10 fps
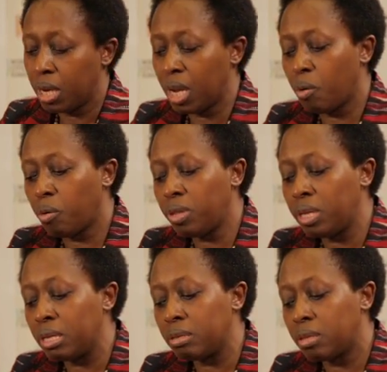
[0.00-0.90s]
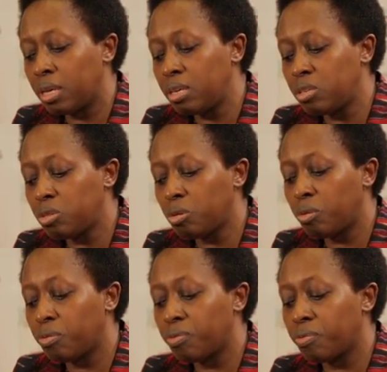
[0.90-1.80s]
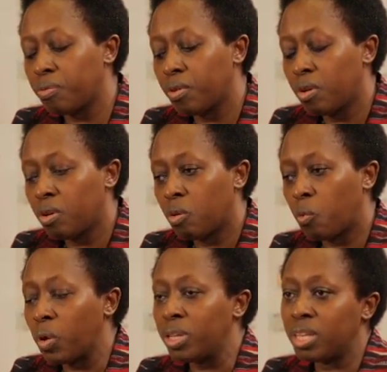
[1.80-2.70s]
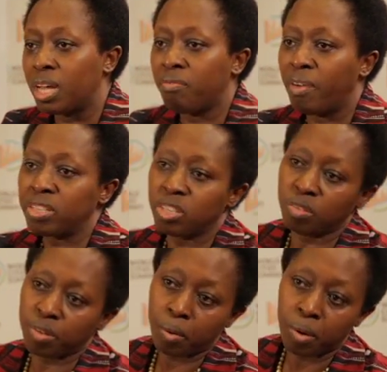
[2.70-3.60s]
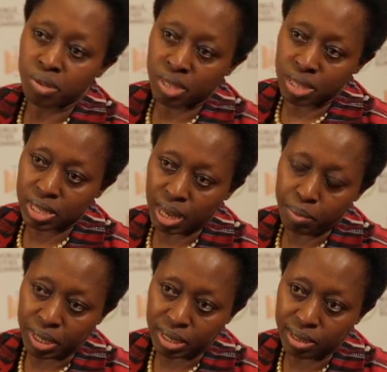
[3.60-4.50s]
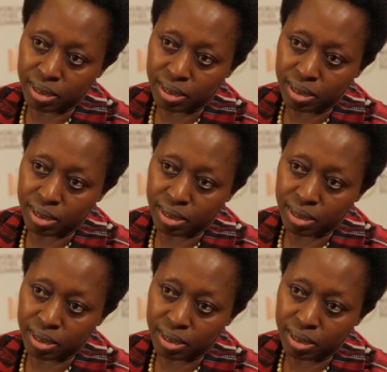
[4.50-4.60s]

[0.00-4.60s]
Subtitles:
Now, on the issue of what the advantage of the World Cities Summit